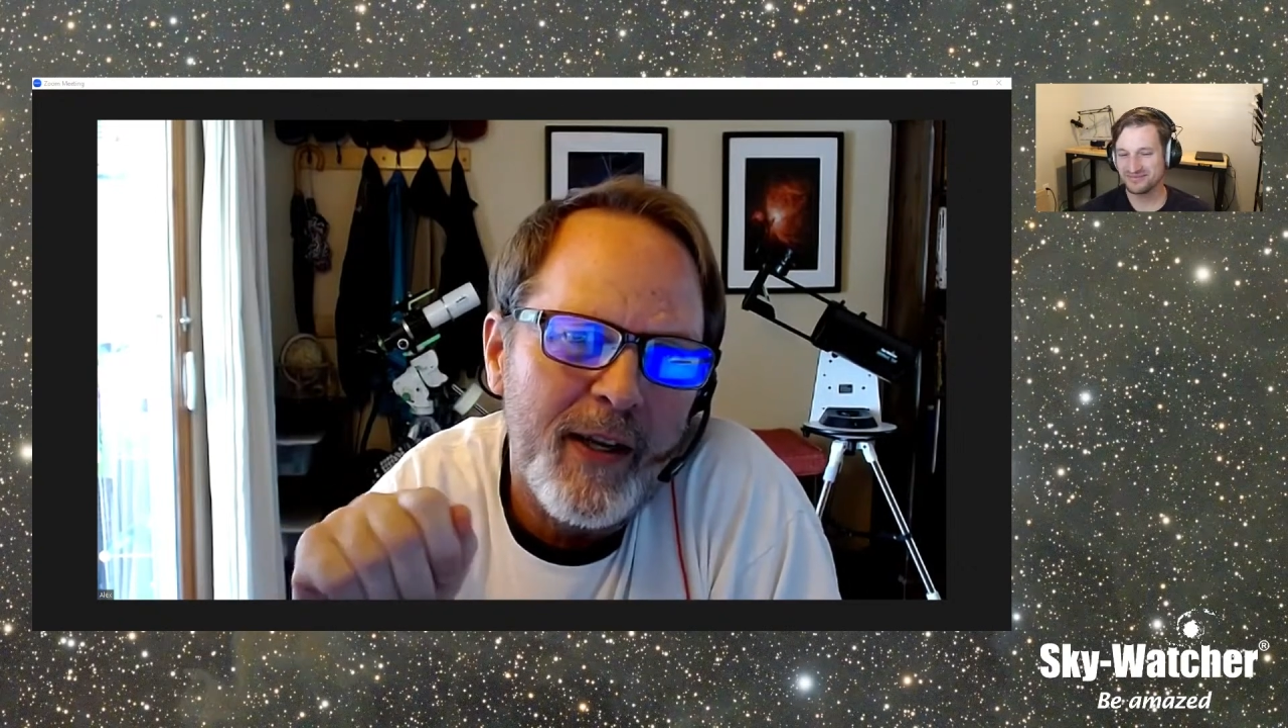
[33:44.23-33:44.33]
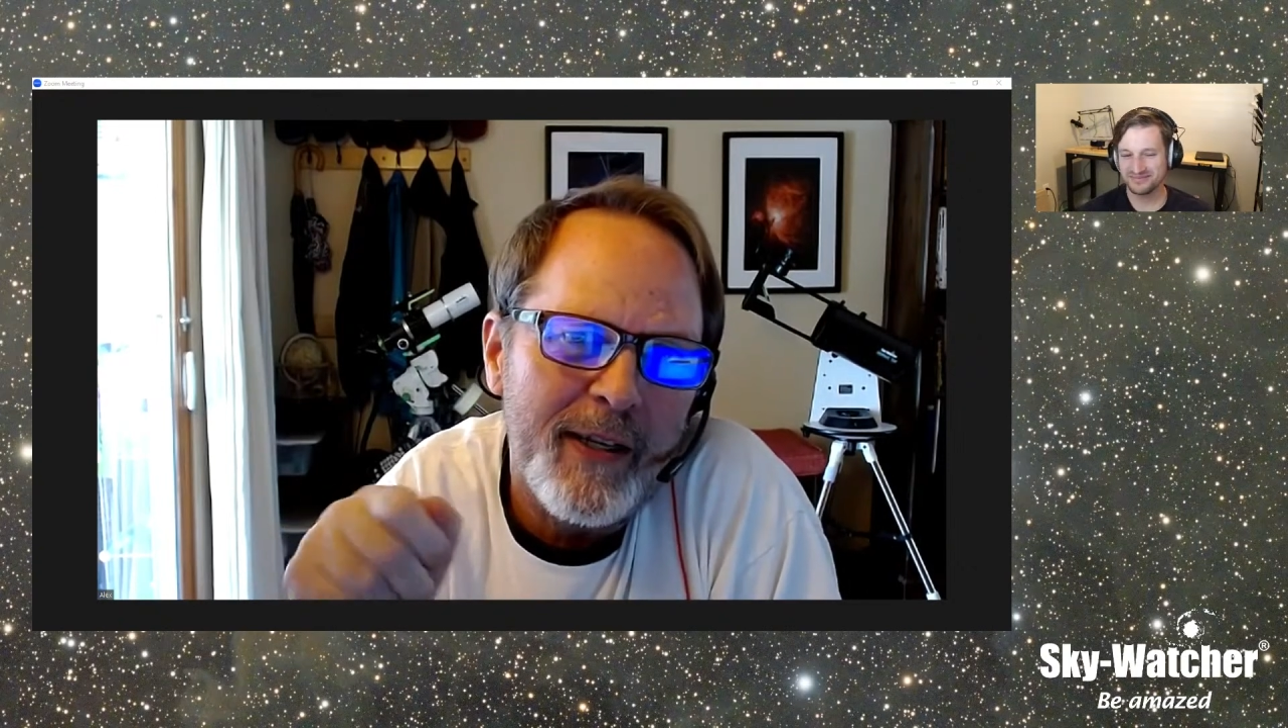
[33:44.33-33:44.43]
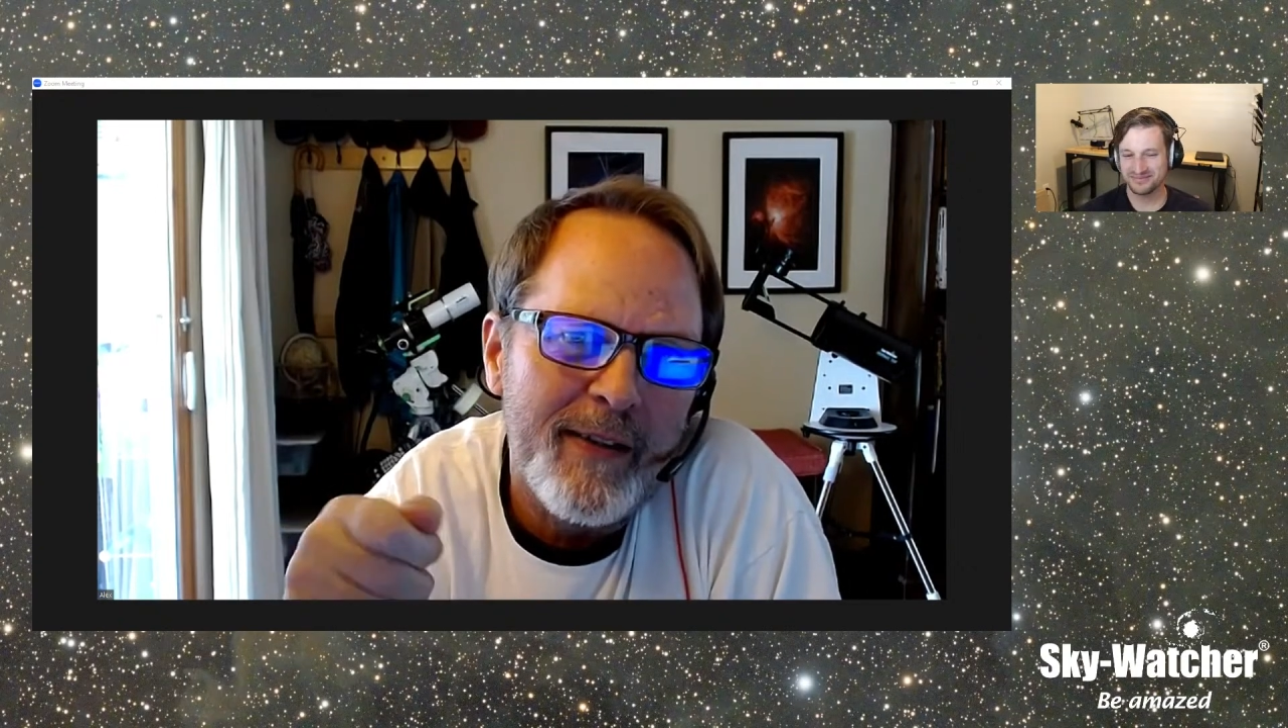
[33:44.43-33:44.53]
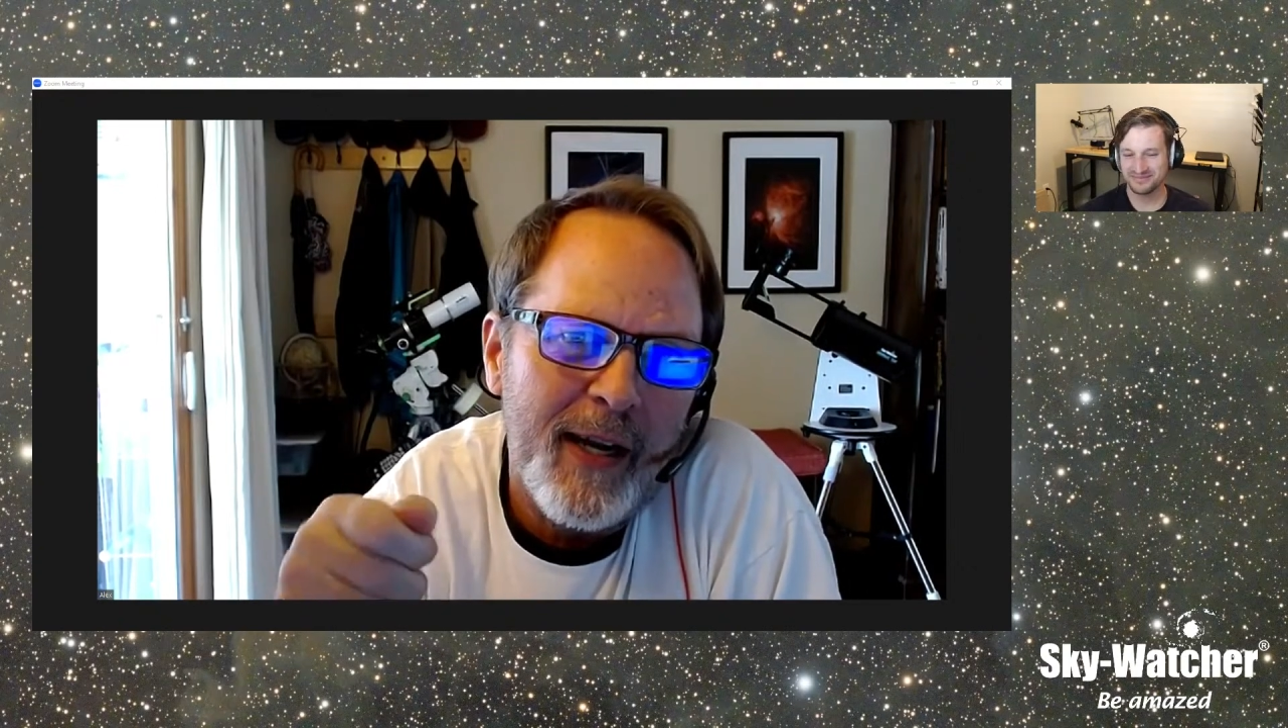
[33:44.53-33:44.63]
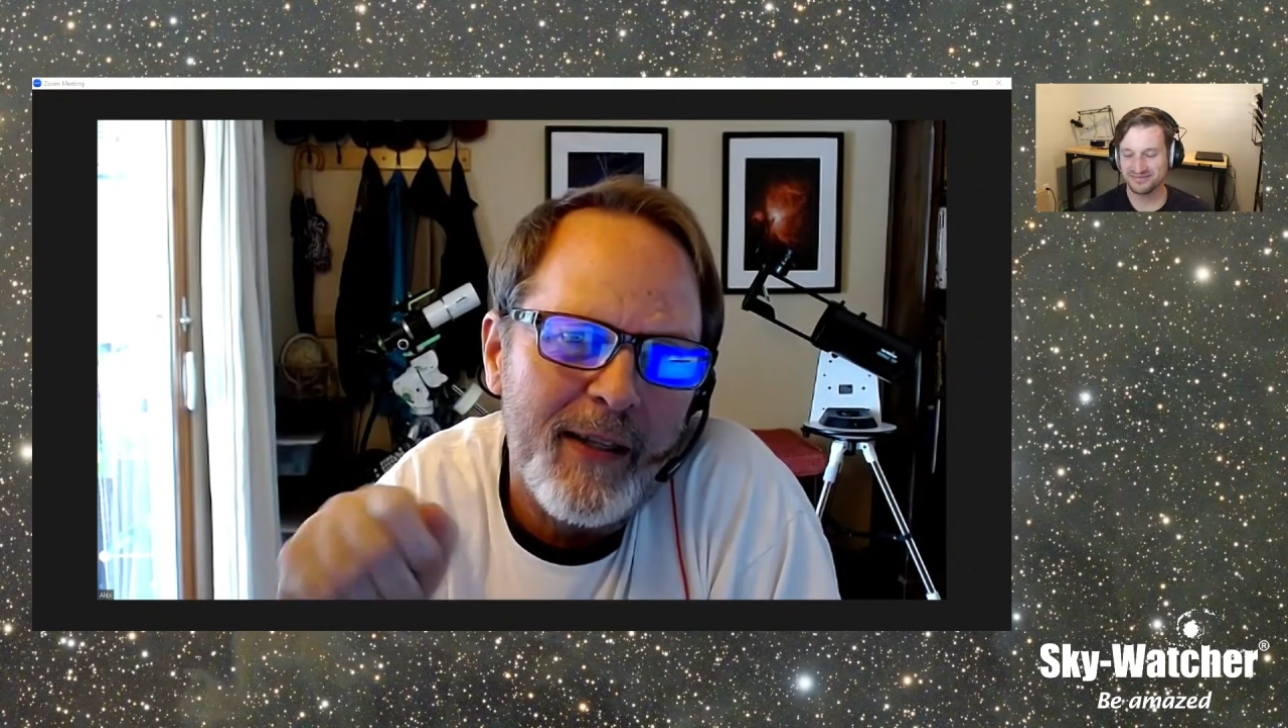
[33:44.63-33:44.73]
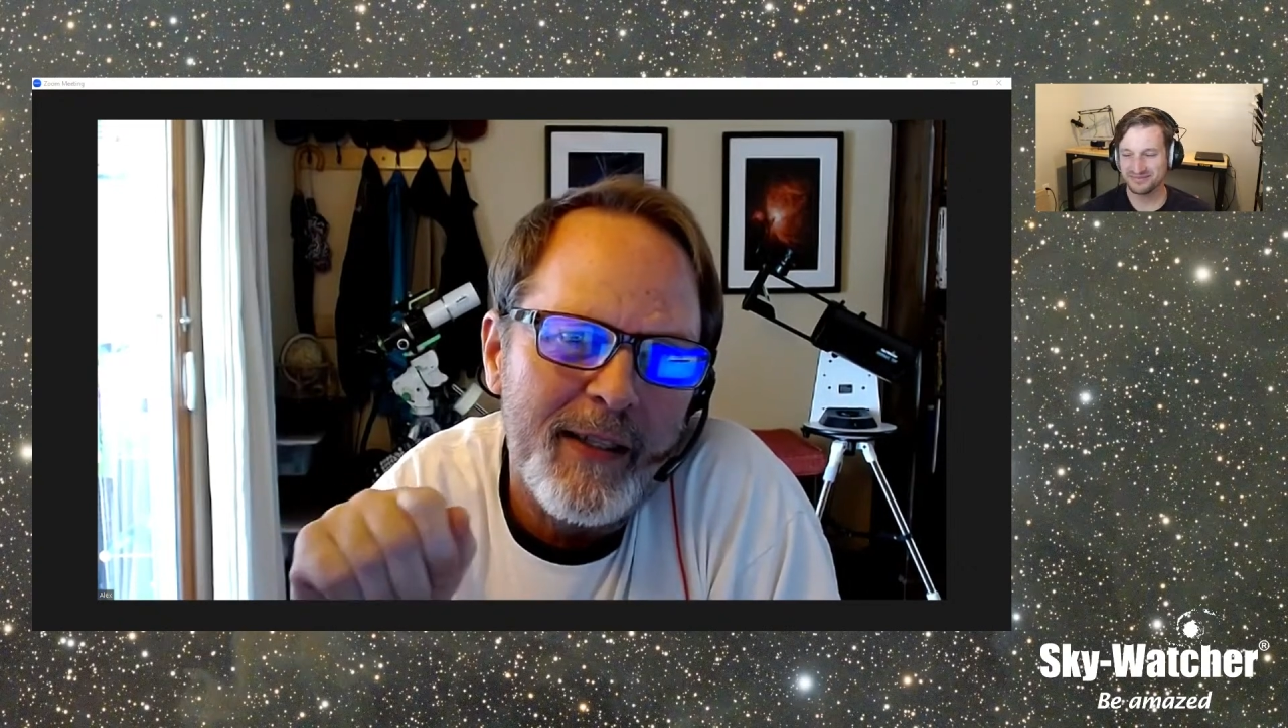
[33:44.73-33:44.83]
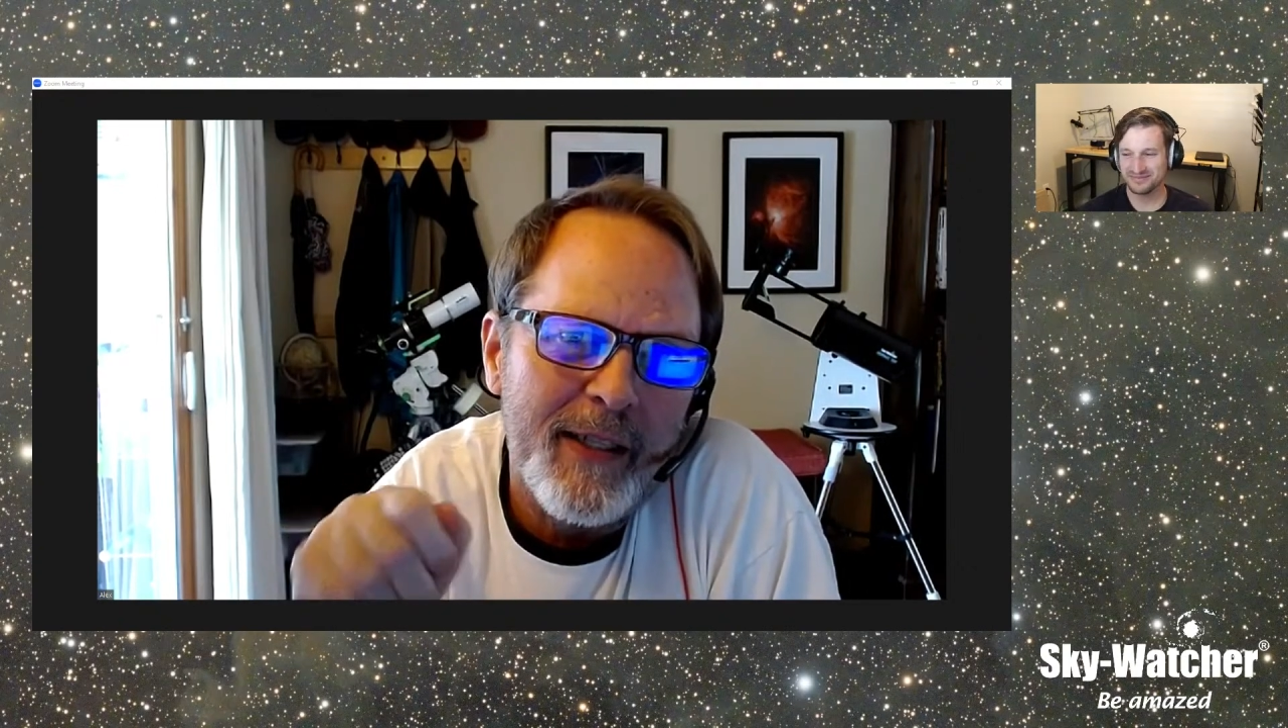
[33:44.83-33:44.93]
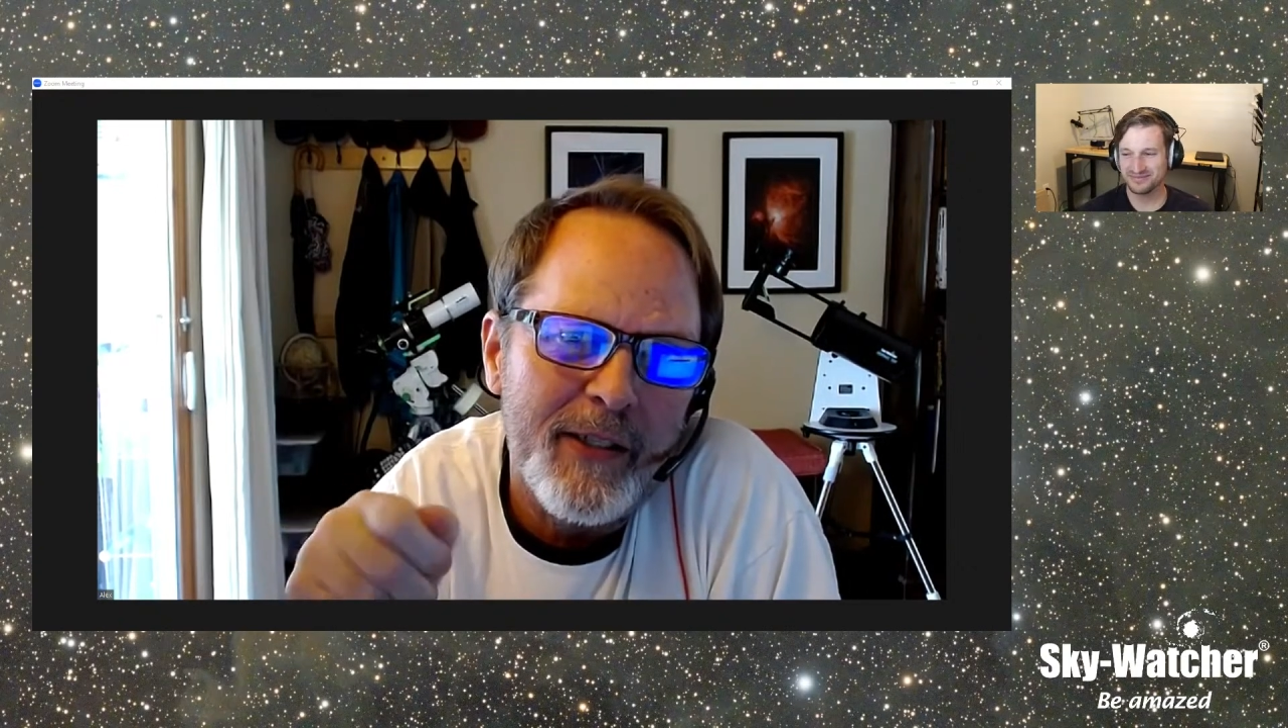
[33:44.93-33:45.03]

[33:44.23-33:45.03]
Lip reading: like dialing in